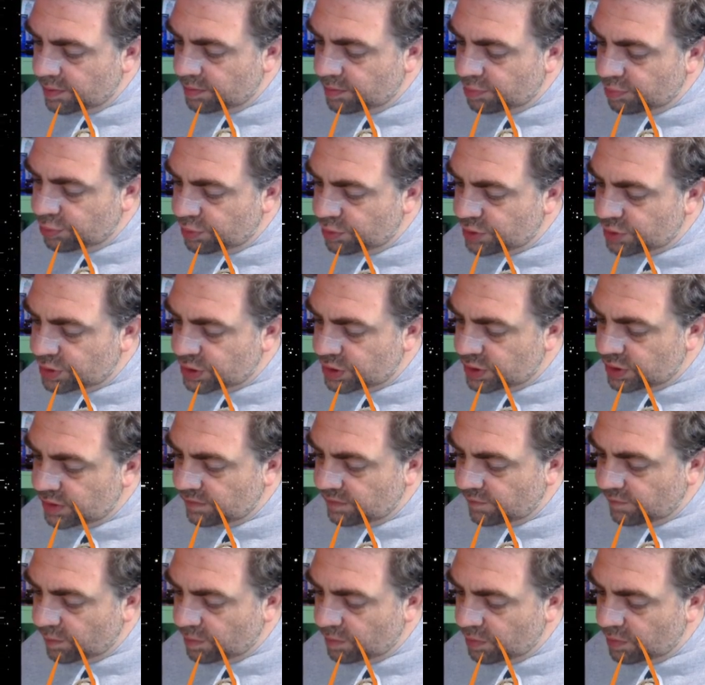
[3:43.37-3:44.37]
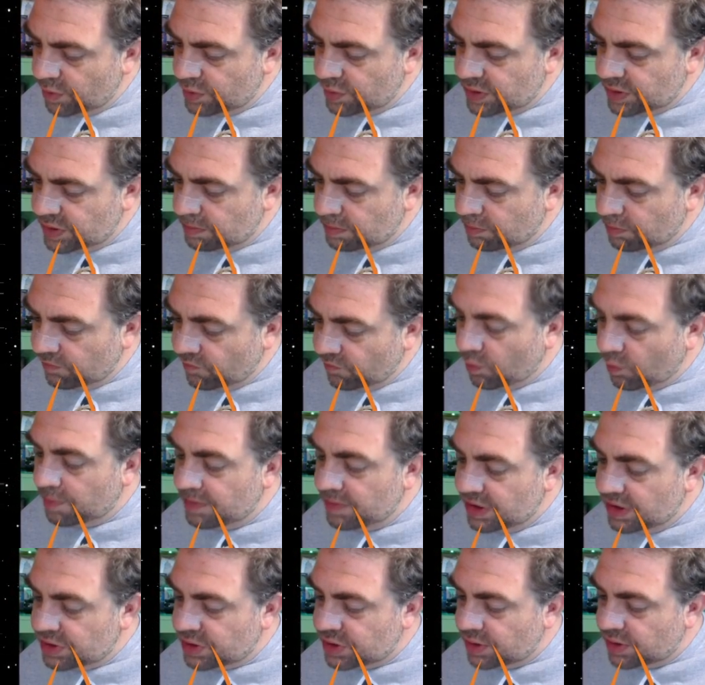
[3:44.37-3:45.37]
push the
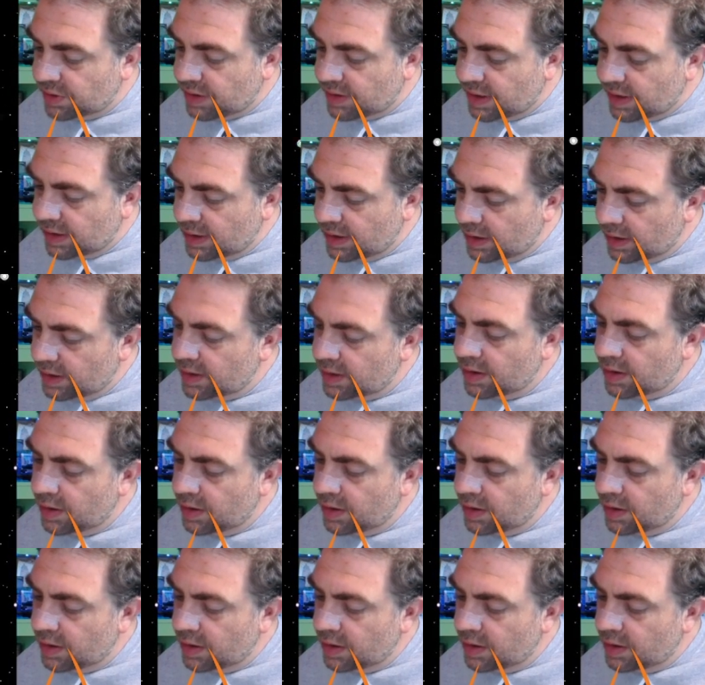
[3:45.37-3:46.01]
formation light